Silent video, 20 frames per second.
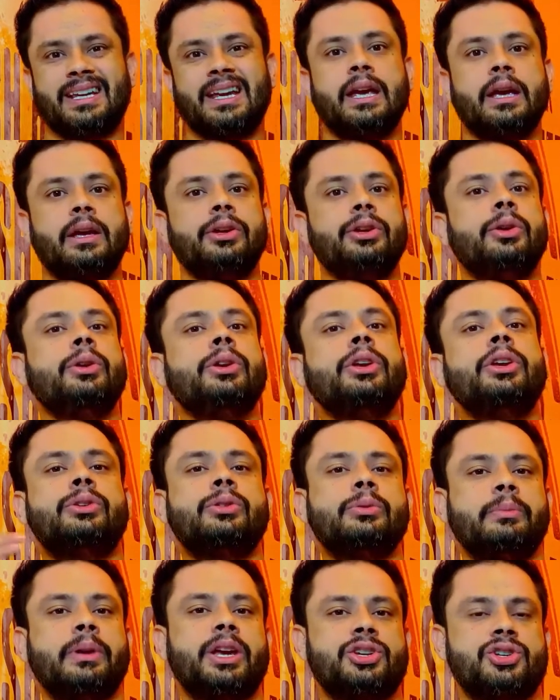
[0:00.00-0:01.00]
you need to
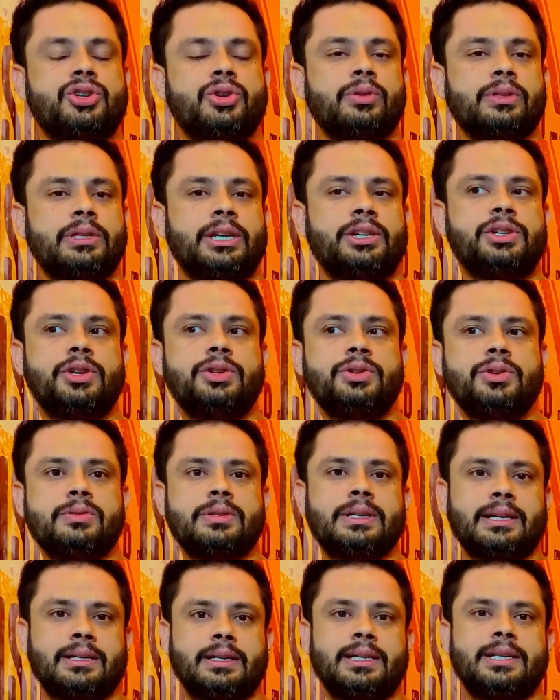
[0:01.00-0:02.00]
make sure that you use
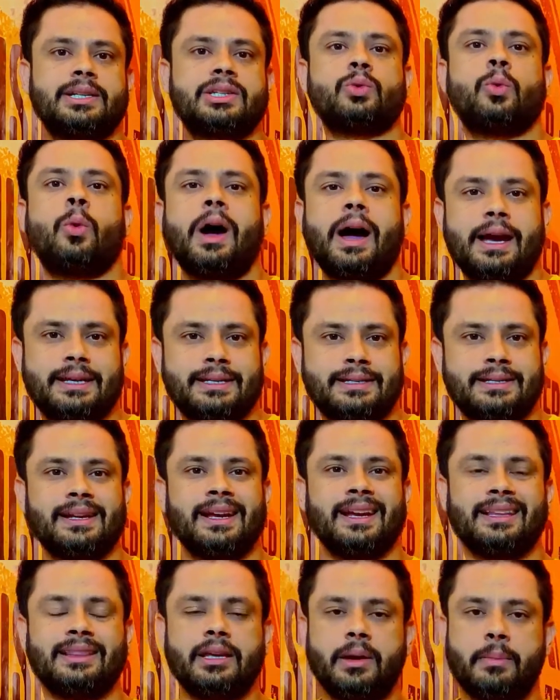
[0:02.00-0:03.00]
at least twice
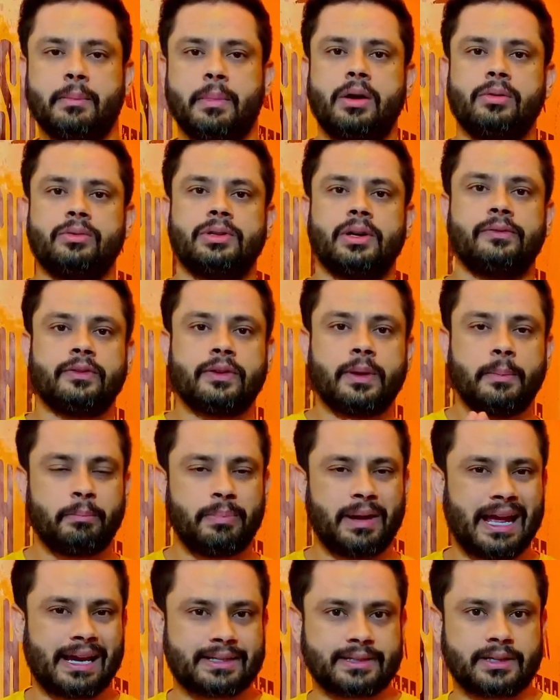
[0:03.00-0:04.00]
the amount of
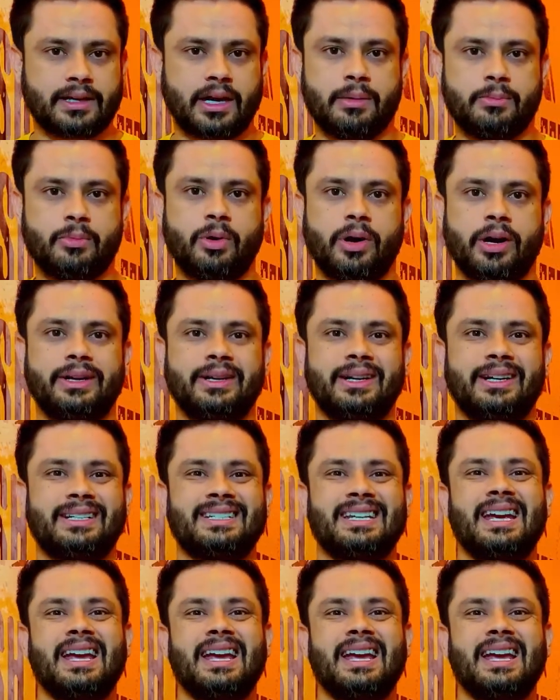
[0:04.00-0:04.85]
complex carbohydrates.